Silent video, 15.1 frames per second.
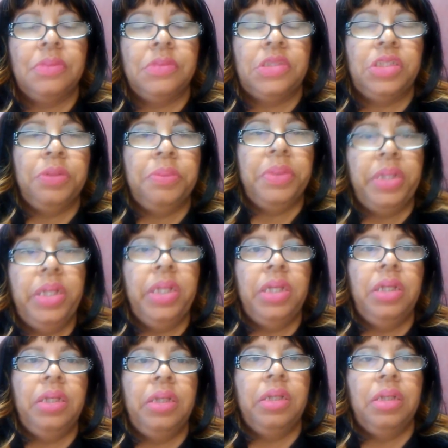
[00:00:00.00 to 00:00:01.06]
To
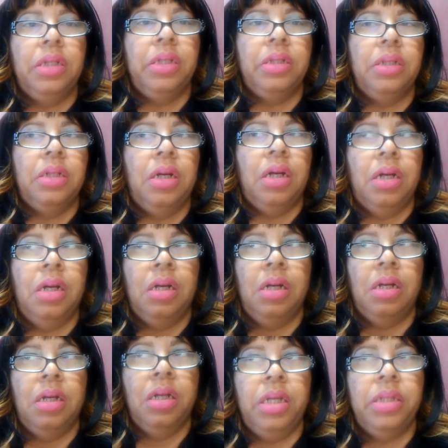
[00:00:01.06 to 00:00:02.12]
me,
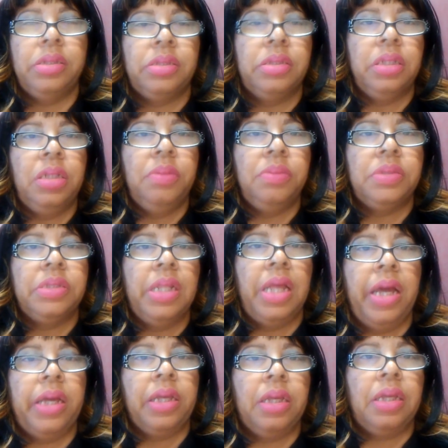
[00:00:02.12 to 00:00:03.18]
it seems
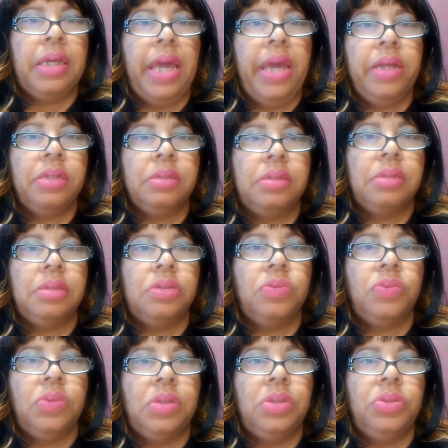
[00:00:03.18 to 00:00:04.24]
like Candace is the
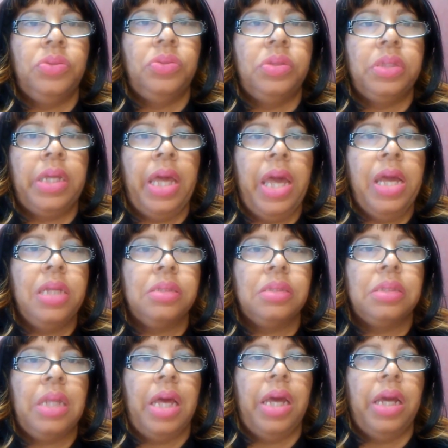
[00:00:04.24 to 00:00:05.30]
one doing the
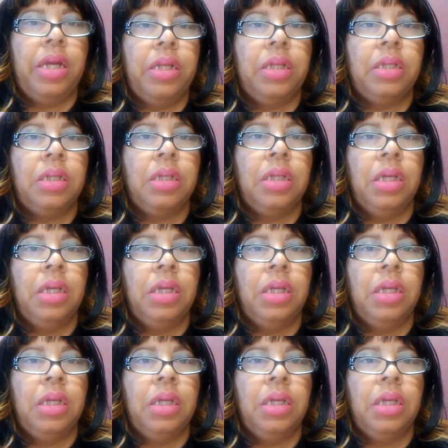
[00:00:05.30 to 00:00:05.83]
gaslighting.